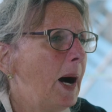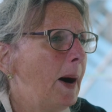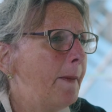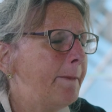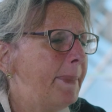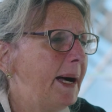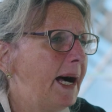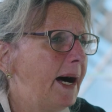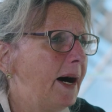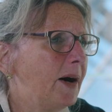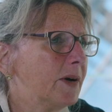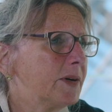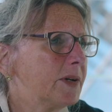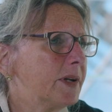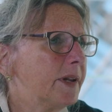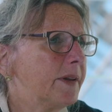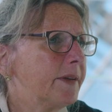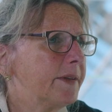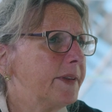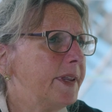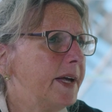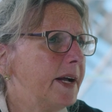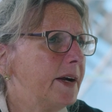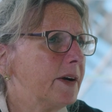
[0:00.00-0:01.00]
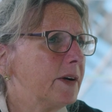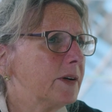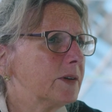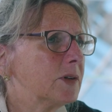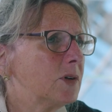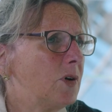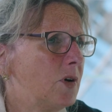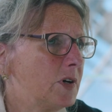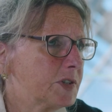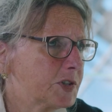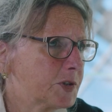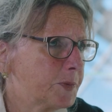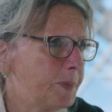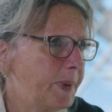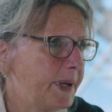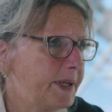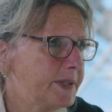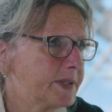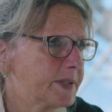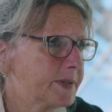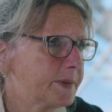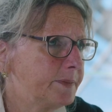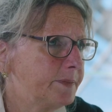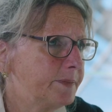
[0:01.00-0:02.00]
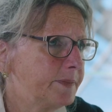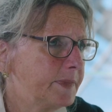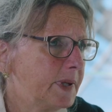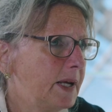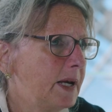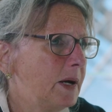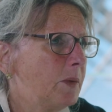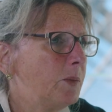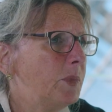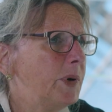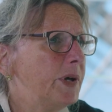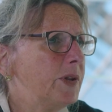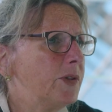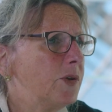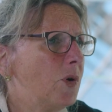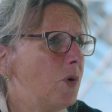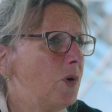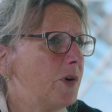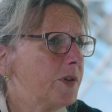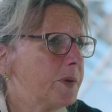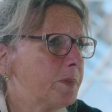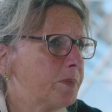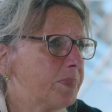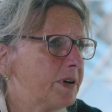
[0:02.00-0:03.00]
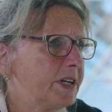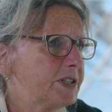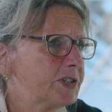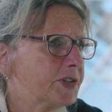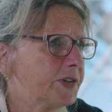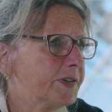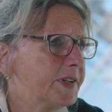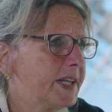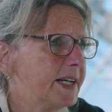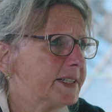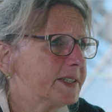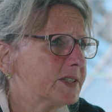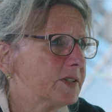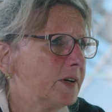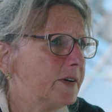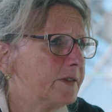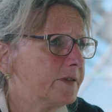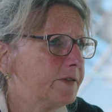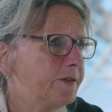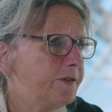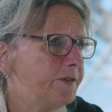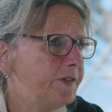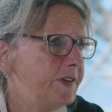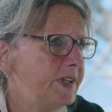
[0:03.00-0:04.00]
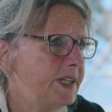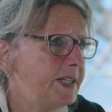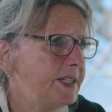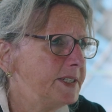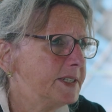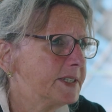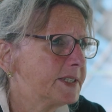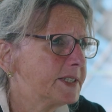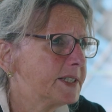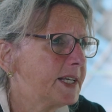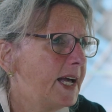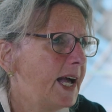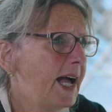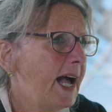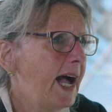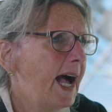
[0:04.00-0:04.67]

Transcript: about their cost base with all the pressure that's on fees.